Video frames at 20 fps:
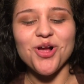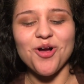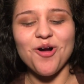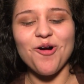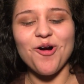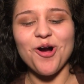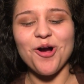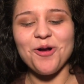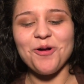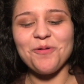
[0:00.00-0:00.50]
Oh
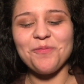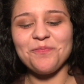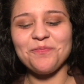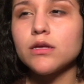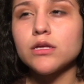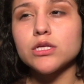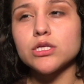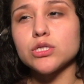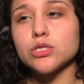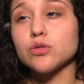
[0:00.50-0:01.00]
God.
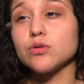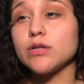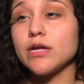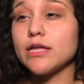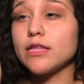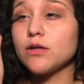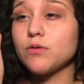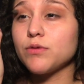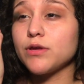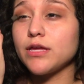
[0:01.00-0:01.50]
So
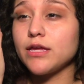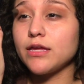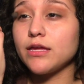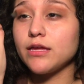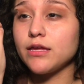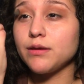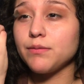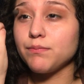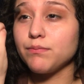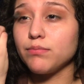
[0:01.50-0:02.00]
now that
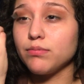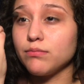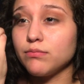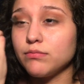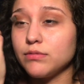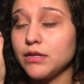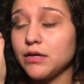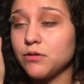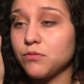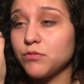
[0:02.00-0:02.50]
we
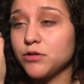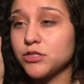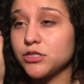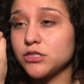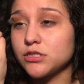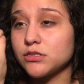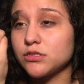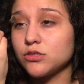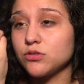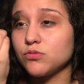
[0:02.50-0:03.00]

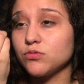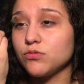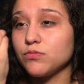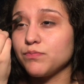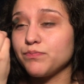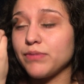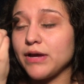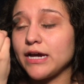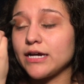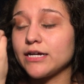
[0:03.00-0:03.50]
just do
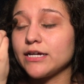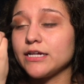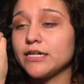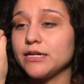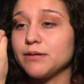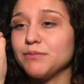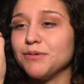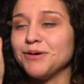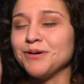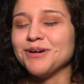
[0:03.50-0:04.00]
packing
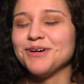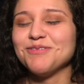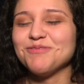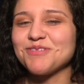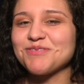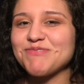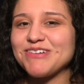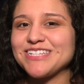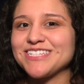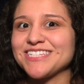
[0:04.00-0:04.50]
them.
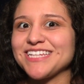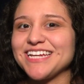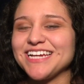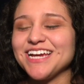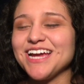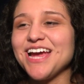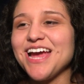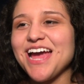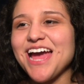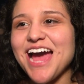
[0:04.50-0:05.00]
What am I saying?
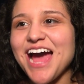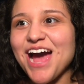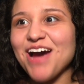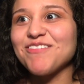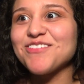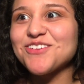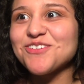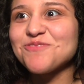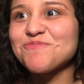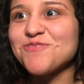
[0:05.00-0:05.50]

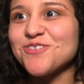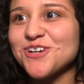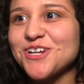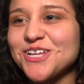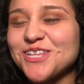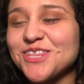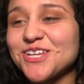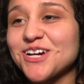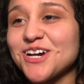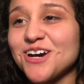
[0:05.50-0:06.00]
After
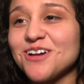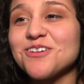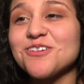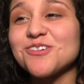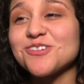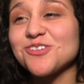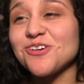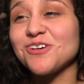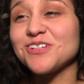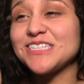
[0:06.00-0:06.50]
putting the
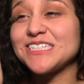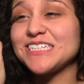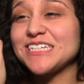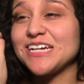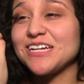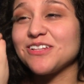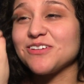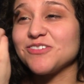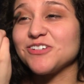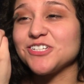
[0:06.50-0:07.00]
colors all
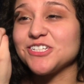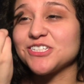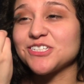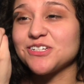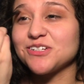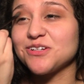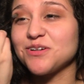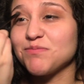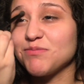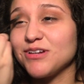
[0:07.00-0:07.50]
together, we're just
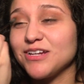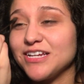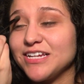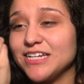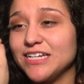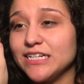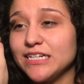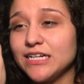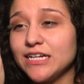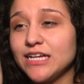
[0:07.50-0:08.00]
gonna
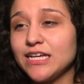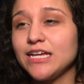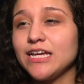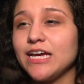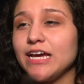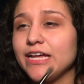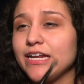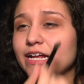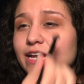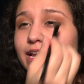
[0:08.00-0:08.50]
blend.
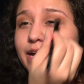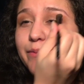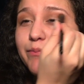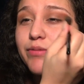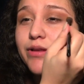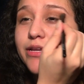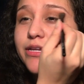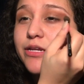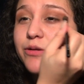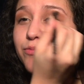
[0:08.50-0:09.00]
And I like
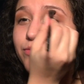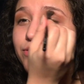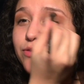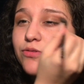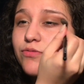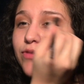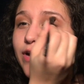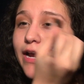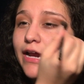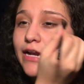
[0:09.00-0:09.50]
blending with
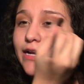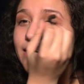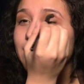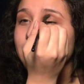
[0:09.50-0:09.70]
the red